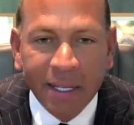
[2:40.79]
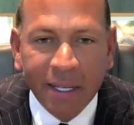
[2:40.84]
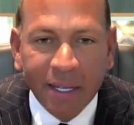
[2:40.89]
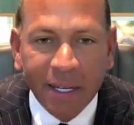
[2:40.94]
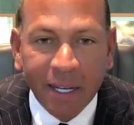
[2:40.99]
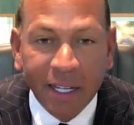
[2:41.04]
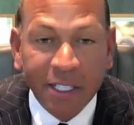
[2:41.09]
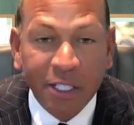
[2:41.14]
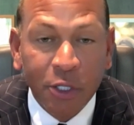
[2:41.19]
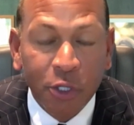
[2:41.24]

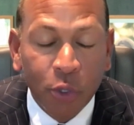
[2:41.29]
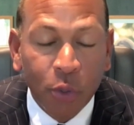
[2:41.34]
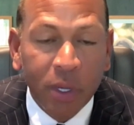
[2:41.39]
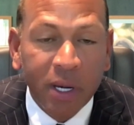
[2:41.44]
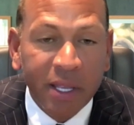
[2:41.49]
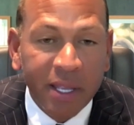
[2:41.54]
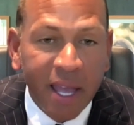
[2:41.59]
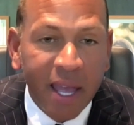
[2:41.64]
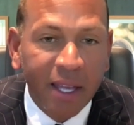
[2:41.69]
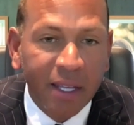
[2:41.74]
And to do
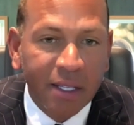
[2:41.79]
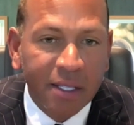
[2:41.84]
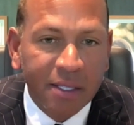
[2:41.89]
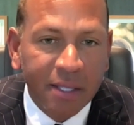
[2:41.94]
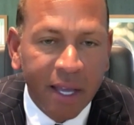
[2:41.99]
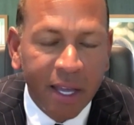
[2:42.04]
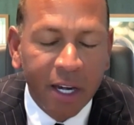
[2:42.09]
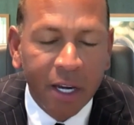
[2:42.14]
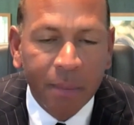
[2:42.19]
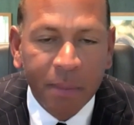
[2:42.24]
it in Yankee
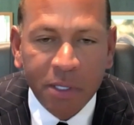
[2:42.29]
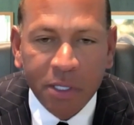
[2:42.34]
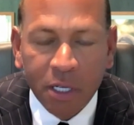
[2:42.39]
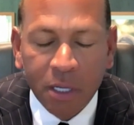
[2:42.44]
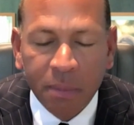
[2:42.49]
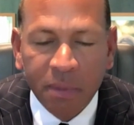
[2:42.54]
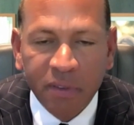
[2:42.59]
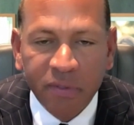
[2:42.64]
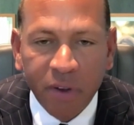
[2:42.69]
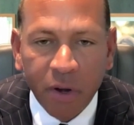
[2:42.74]
Stadium is
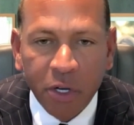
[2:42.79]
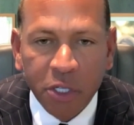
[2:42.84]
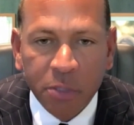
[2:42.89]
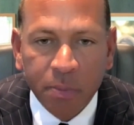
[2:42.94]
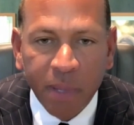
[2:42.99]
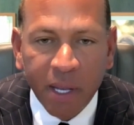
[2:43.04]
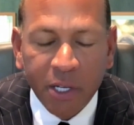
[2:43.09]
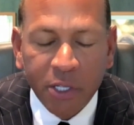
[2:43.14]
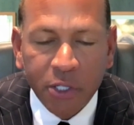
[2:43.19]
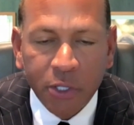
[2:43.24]
going to be very
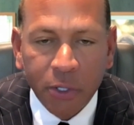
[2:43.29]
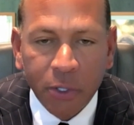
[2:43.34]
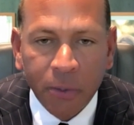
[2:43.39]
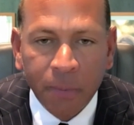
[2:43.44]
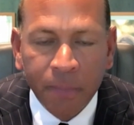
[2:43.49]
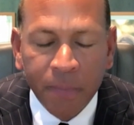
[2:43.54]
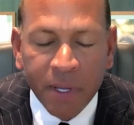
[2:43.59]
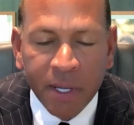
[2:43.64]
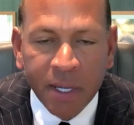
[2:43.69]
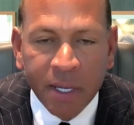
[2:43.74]

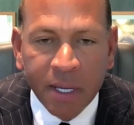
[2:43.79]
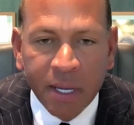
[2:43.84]
special.